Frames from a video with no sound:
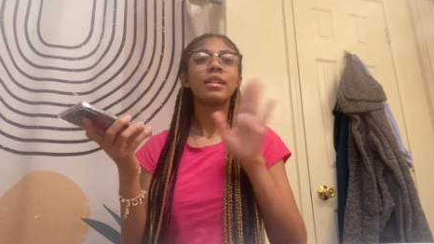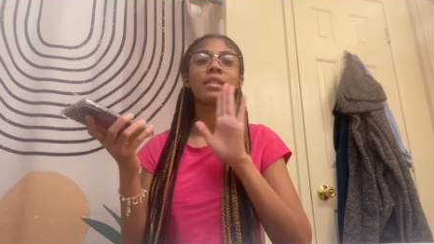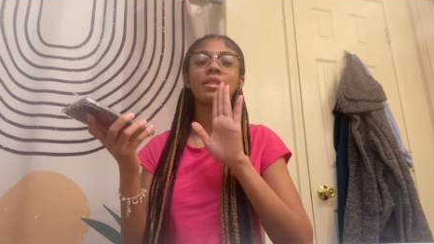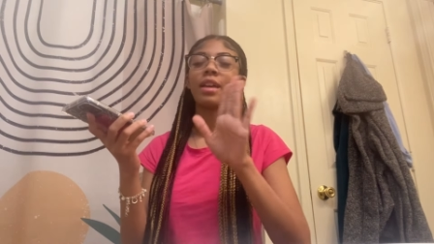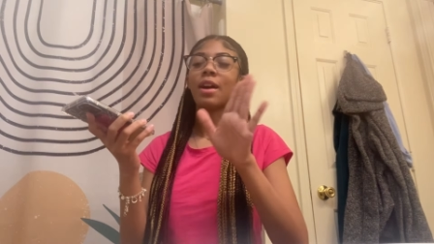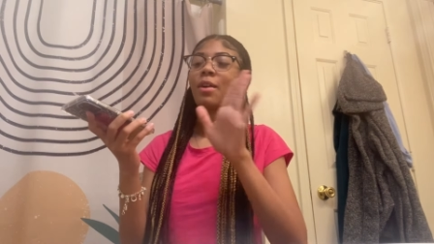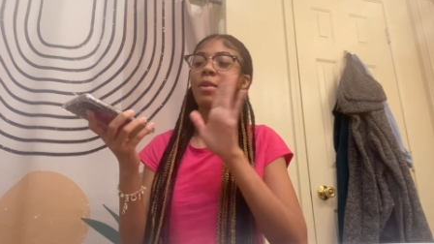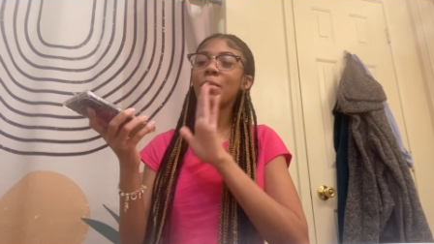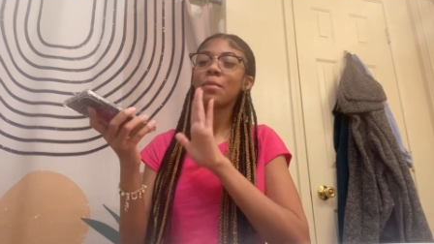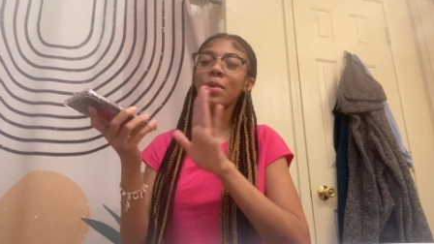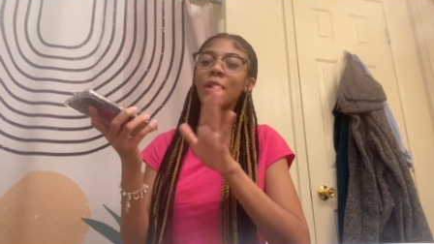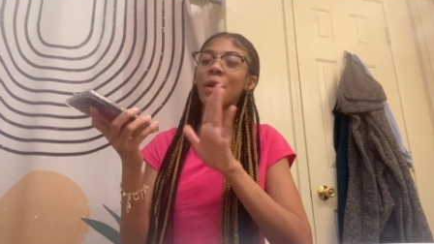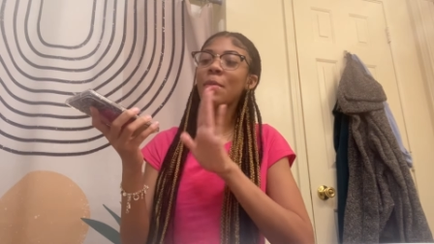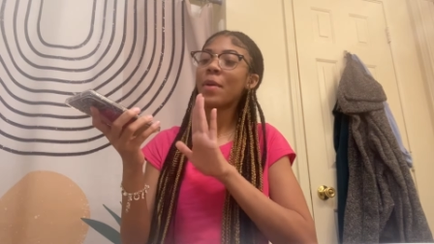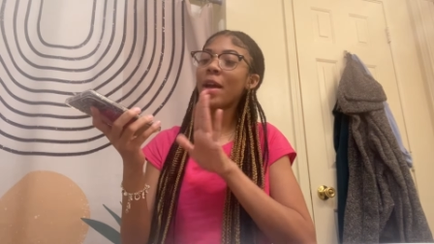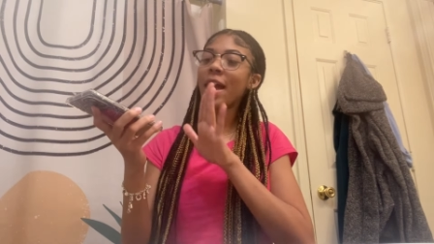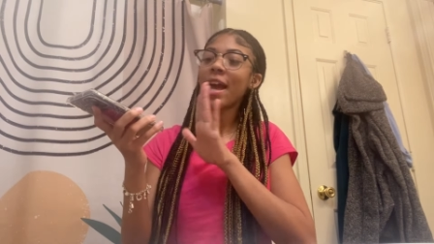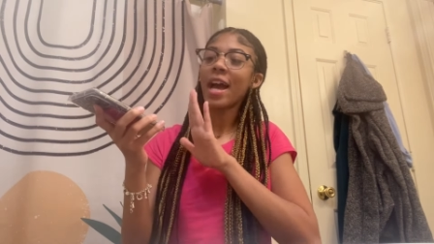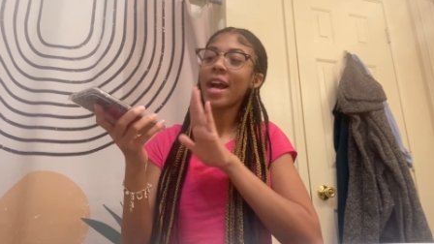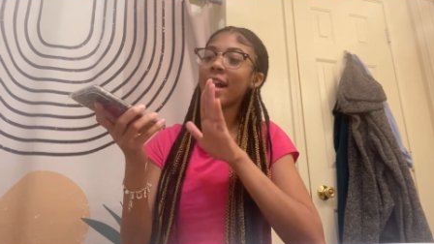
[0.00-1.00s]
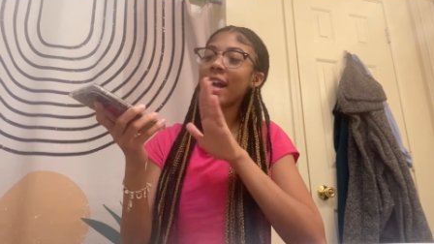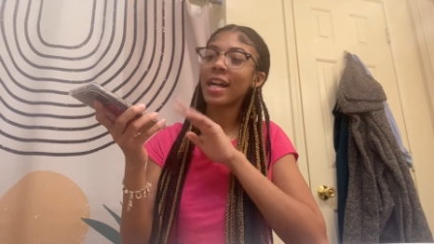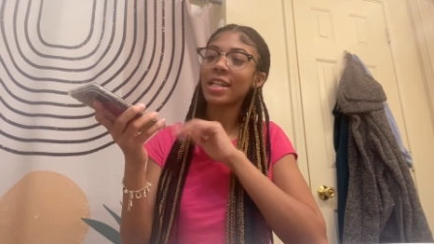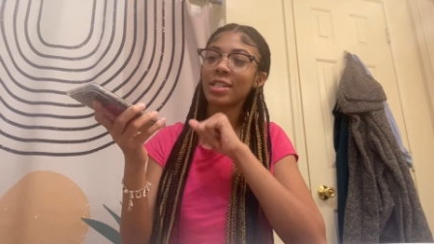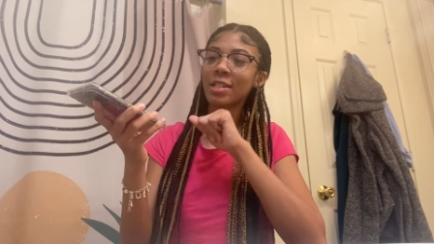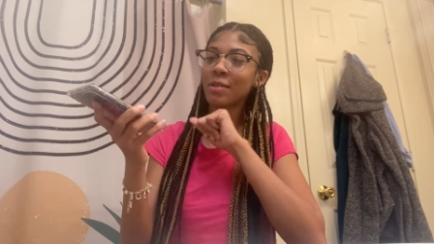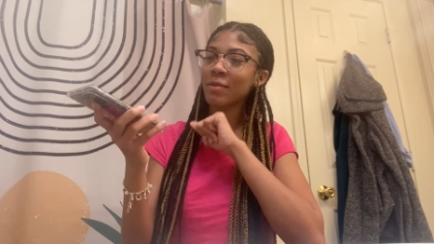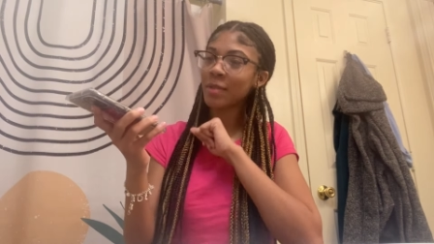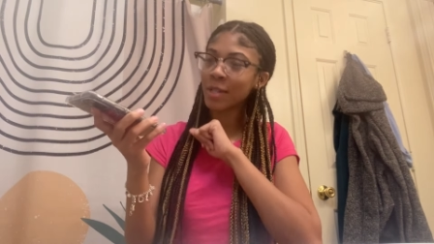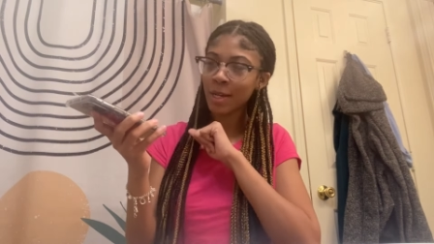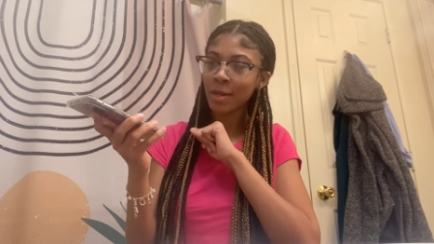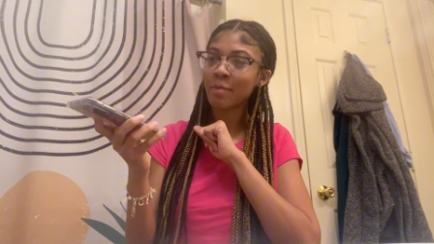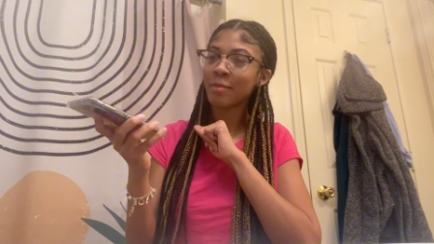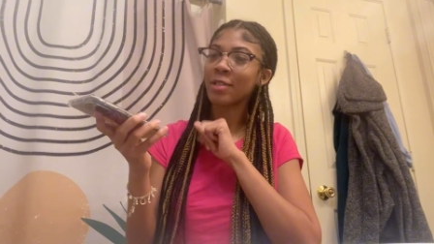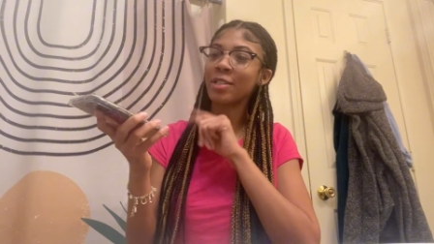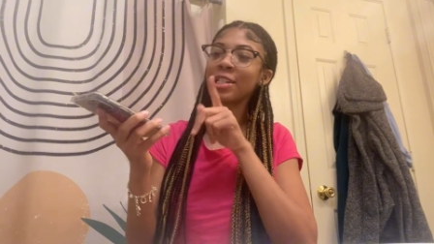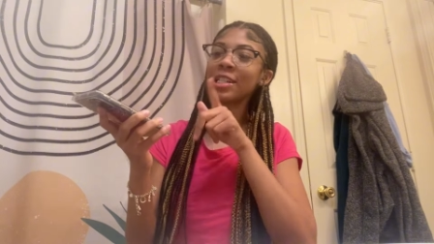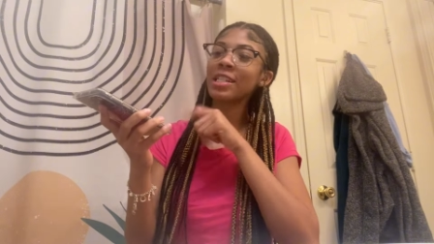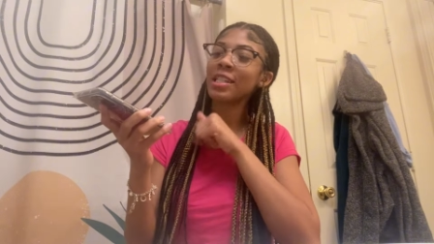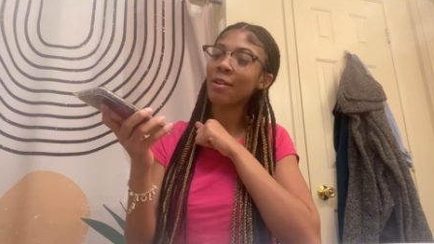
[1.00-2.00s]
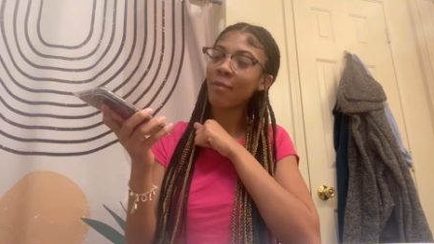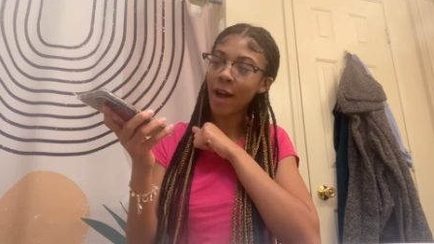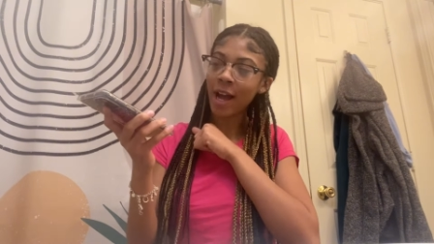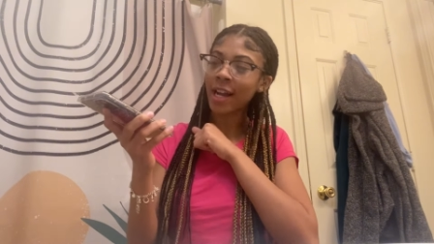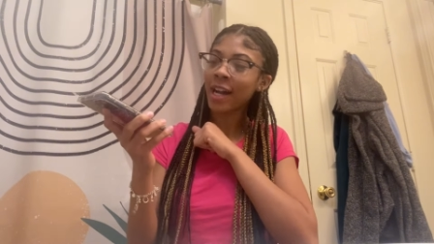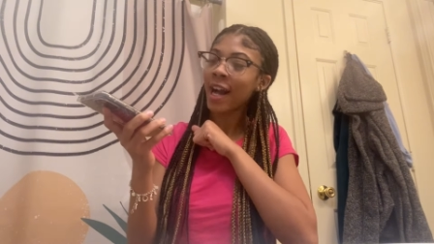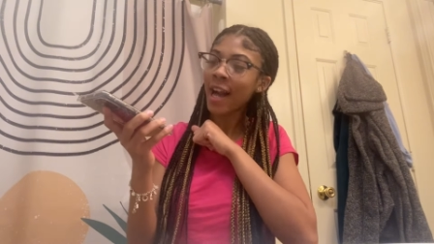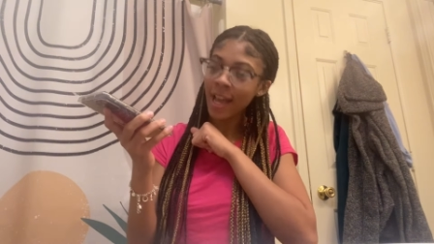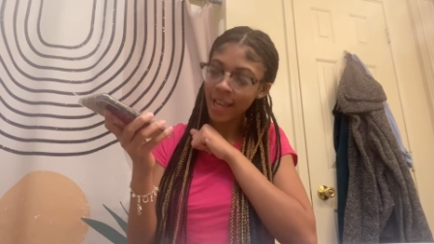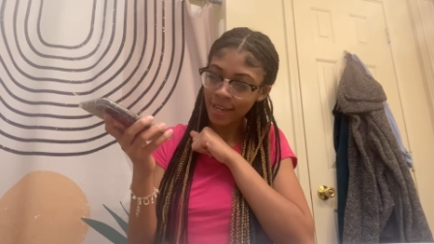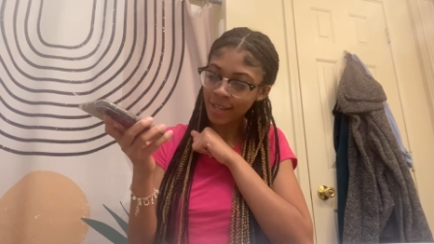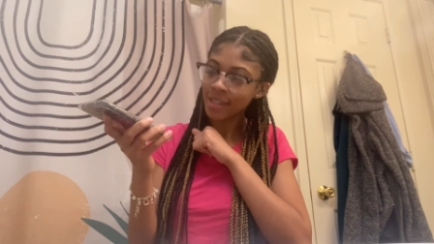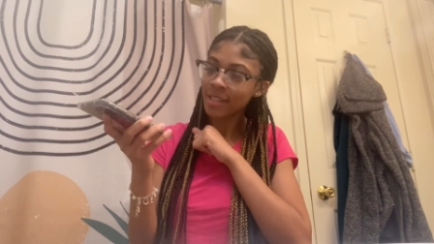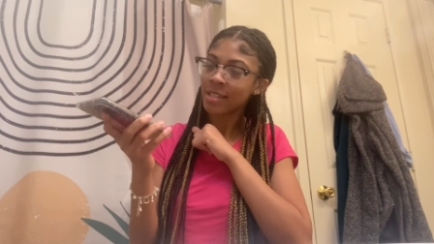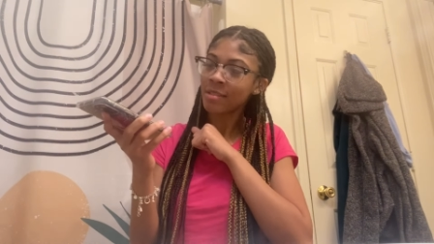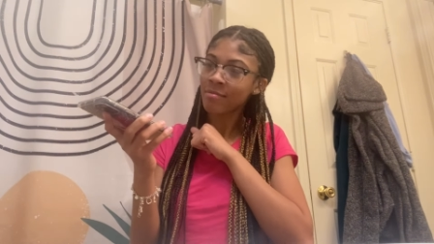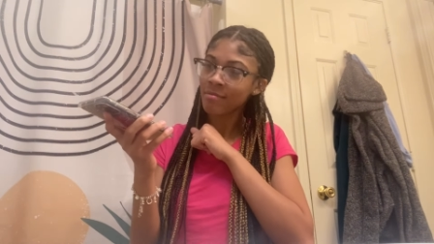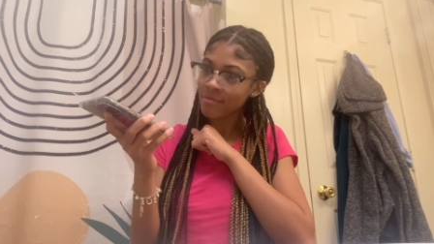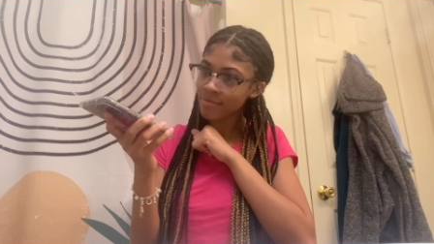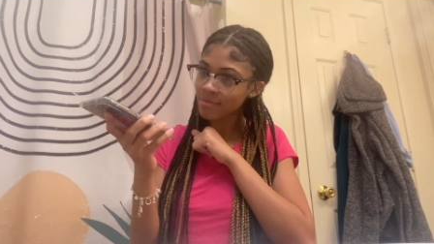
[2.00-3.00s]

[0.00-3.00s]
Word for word: Don't worry about how I got your number. Just know I got it.